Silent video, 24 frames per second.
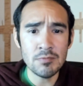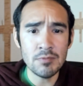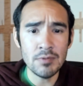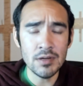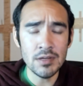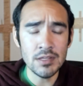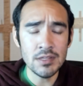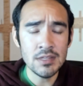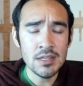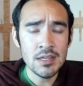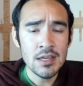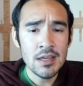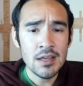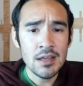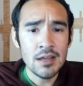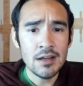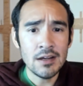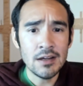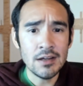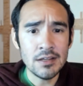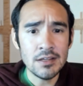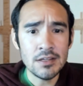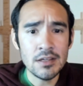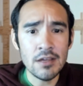But
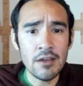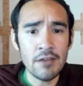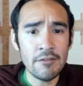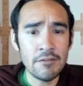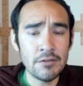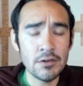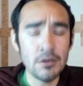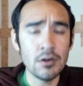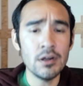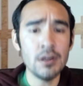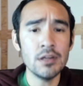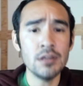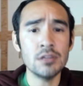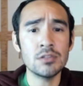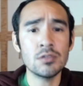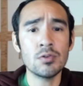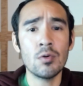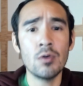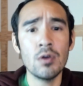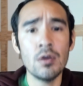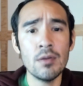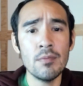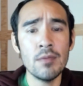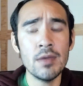if you're in a
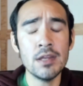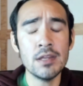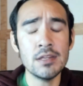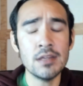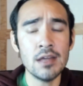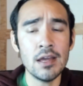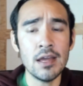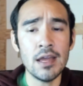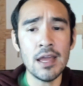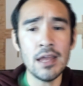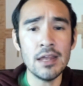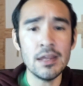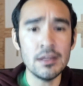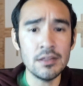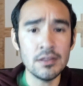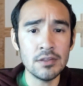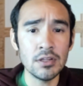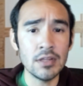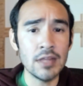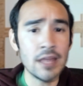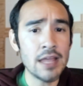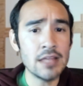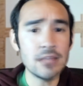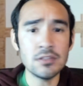tournament and the
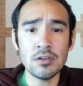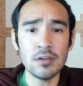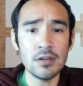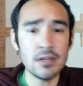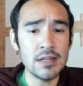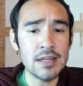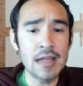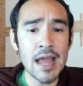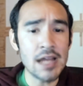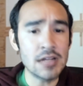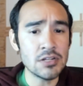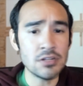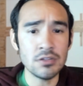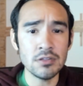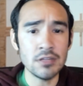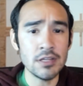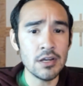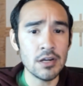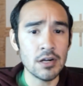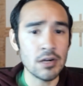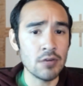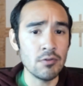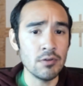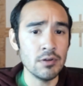lanes are
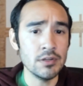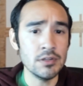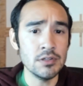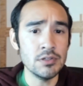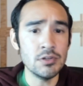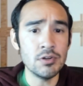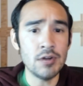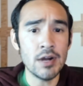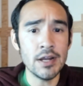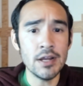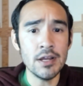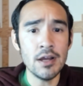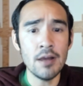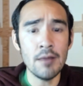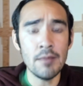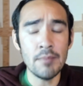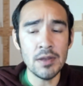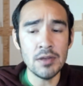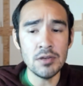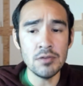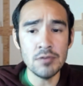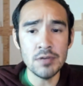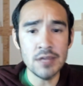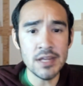going to dry up,
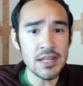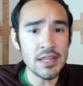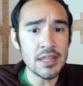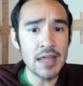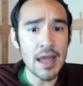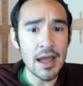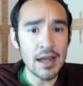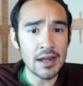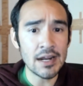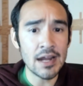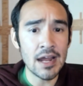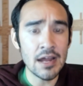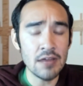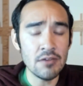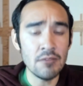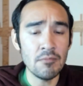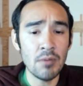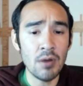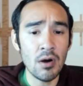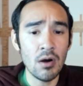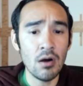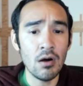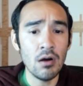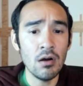and you need that kind of
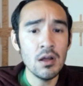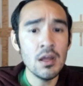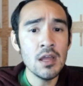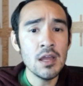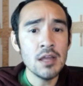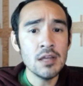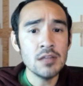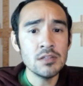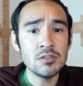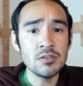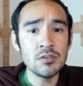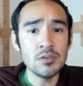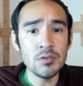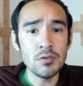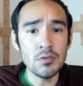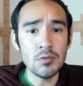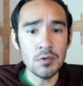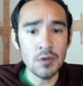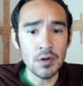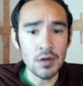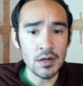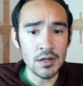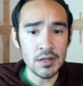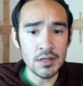ball
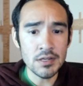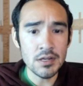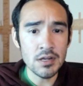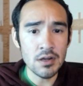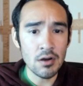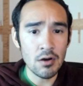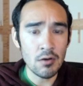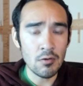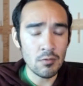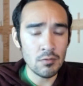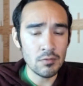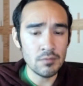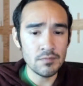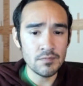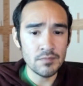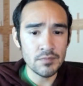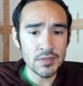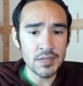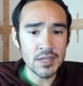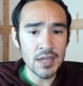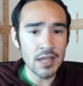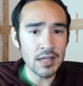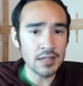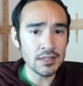to
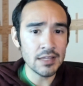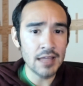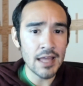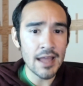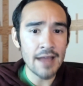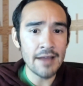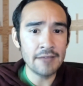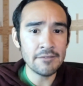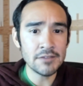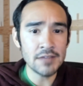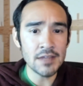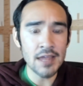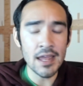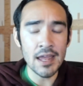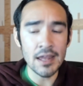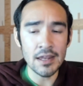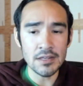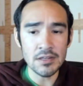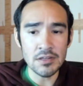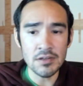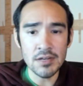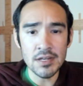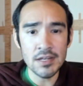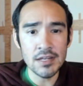get left,
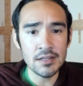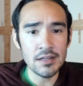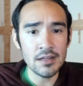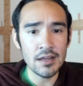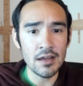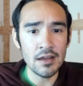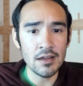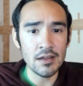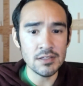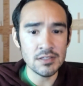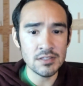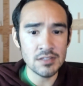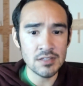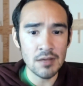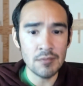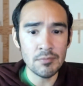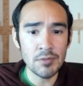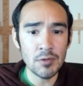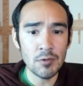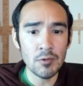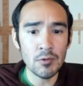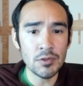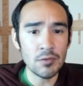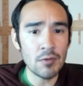and you need
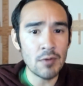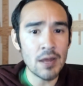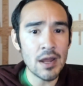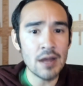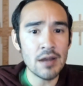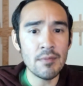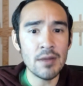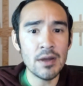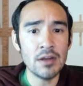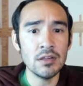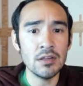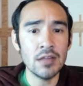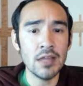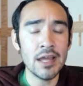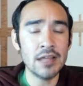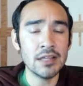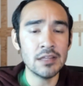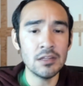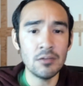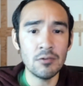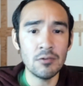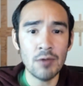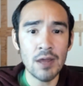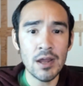something with the right amount of length
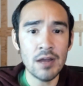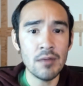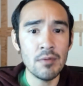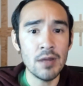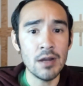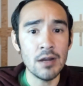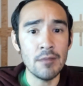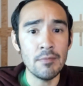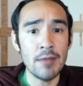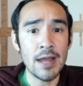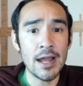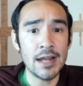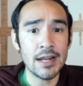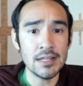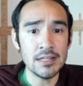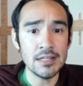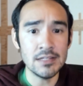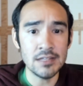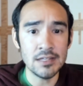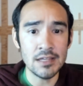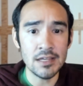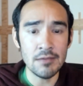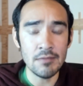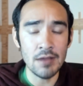and the right amount of back end
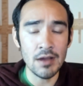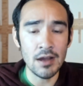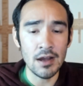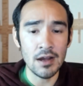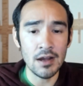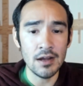to get